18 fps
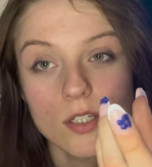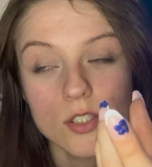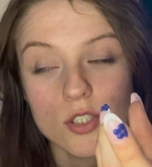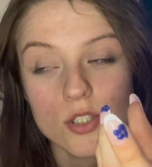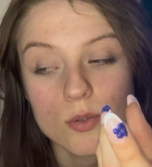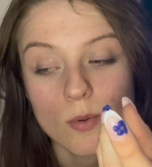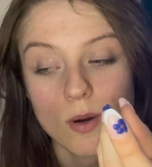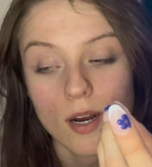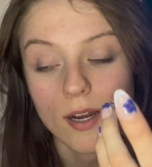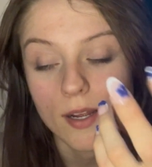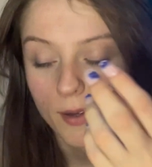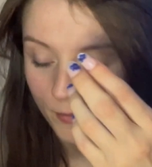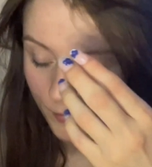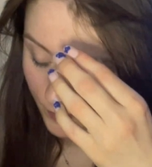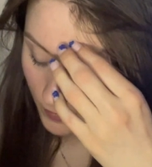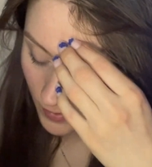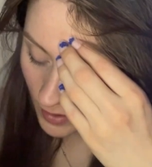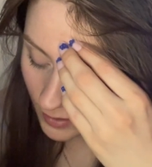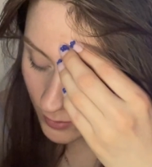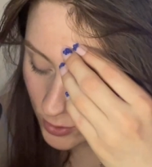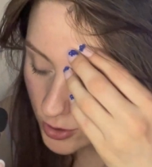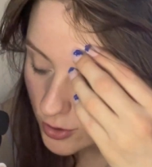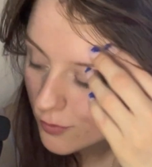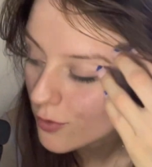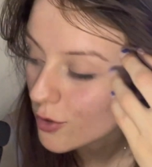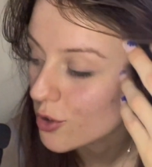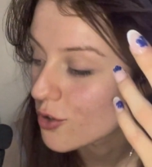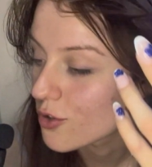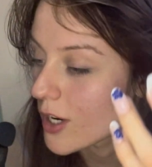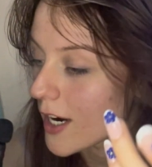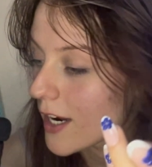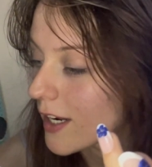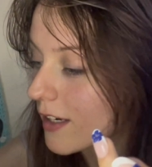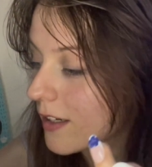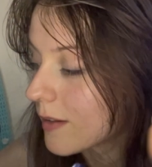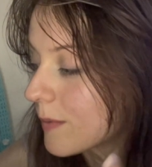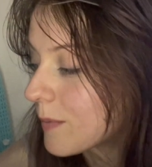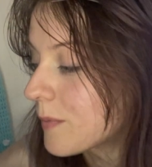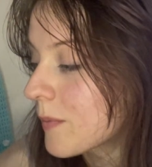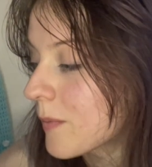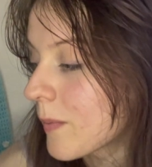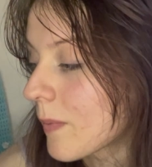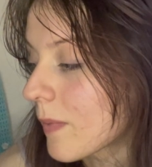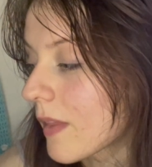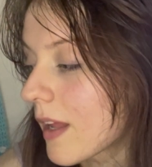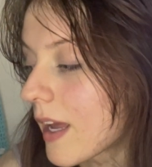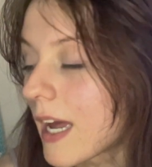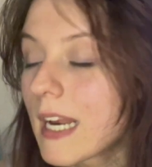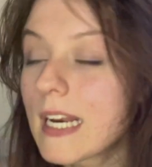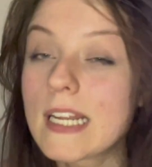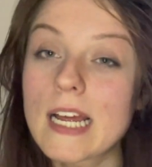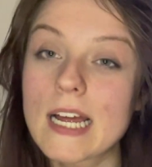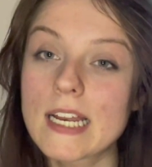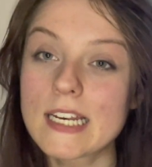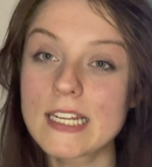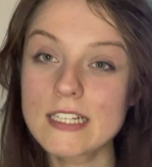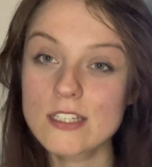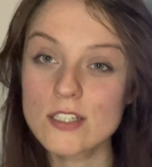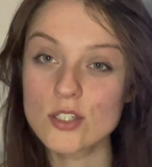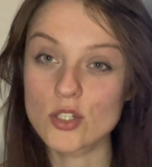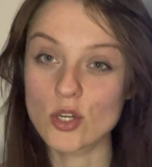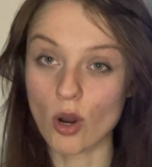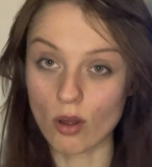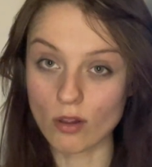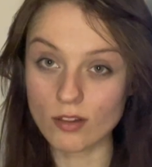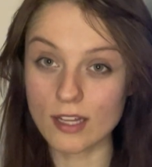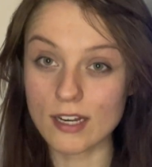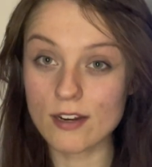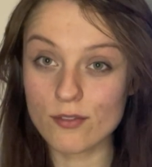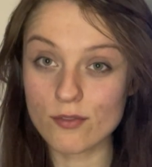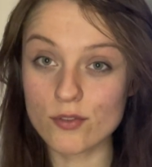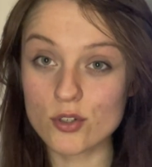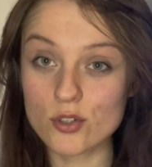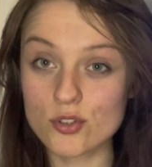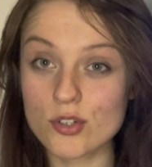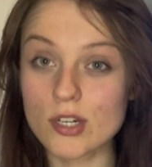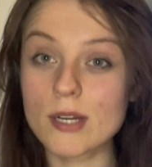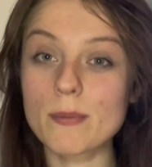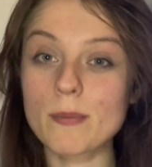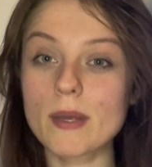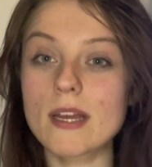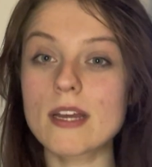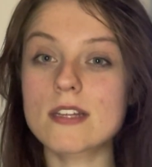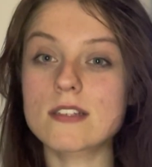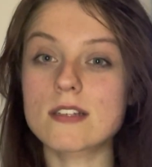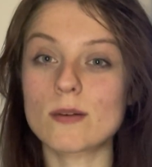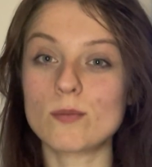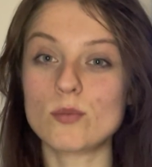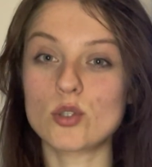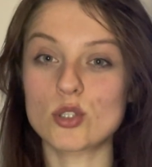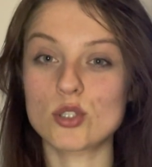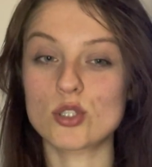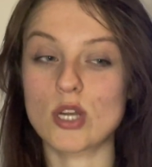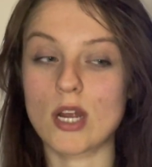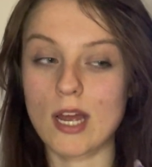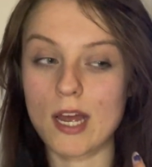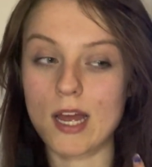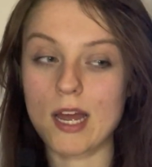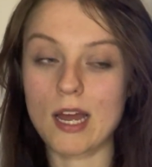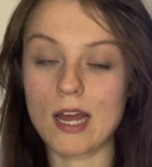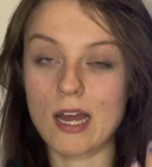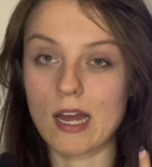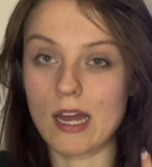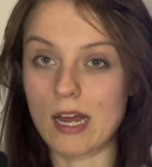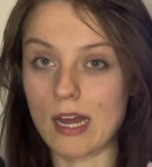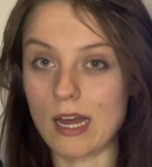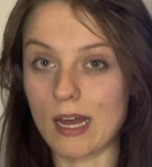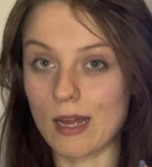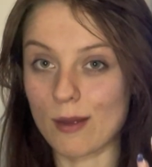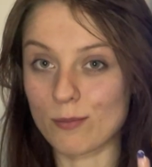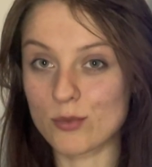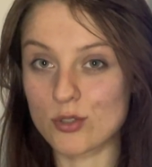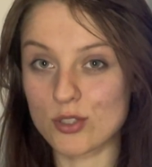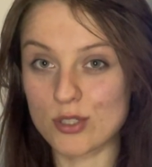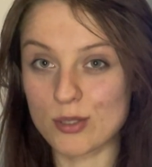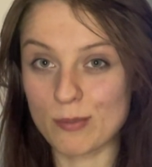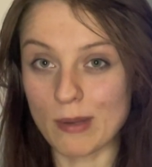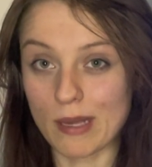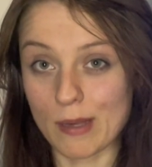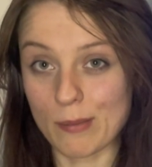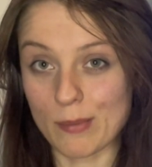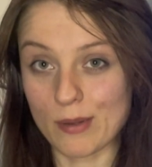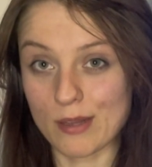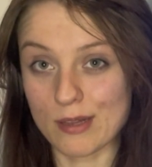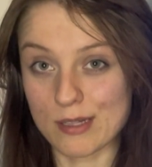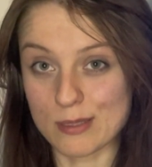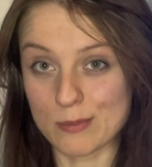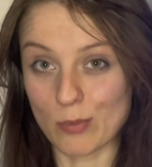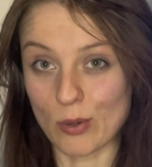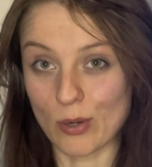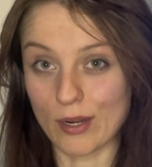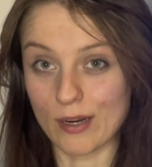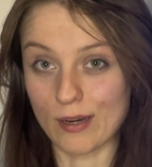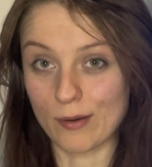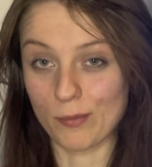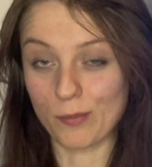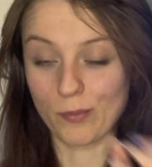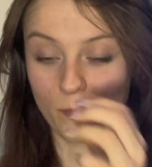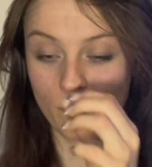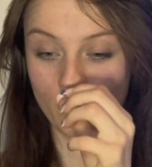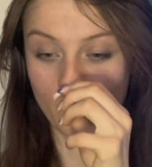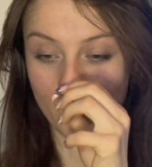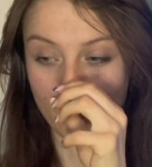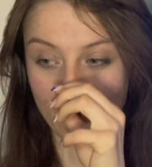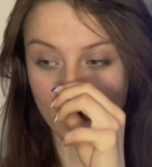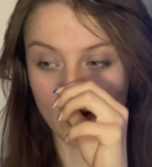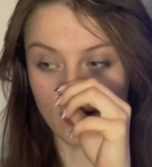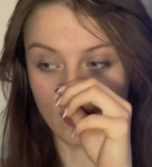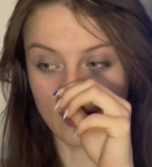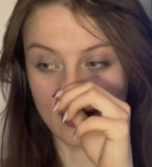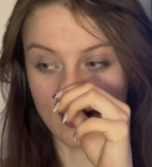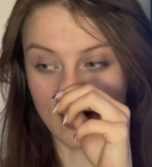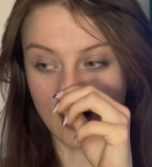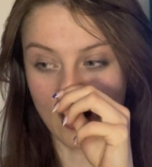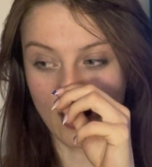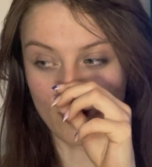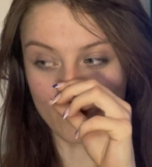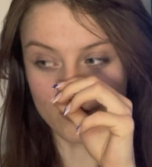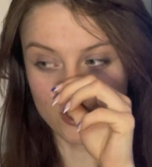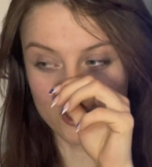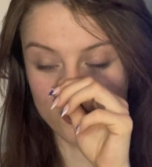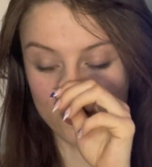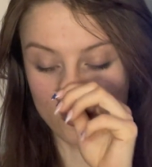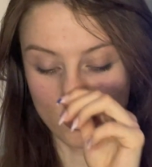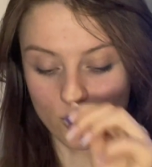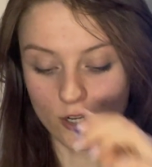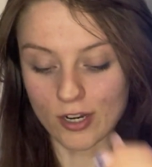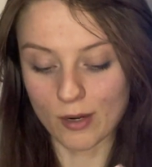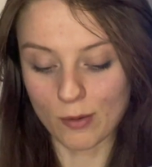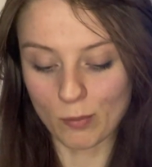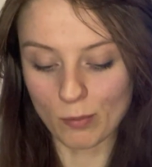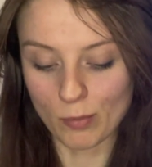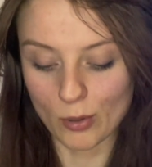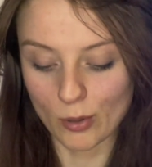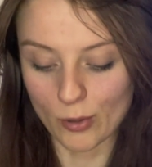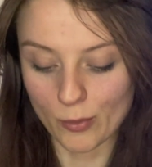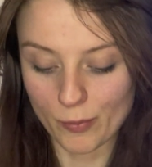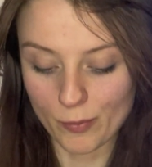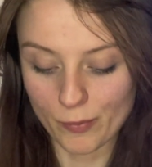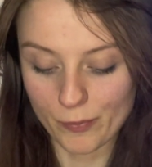Just why? I'm just frustrated. I need to not let it frustrate me, as I'm just a baby at this point, and I'm just learning, but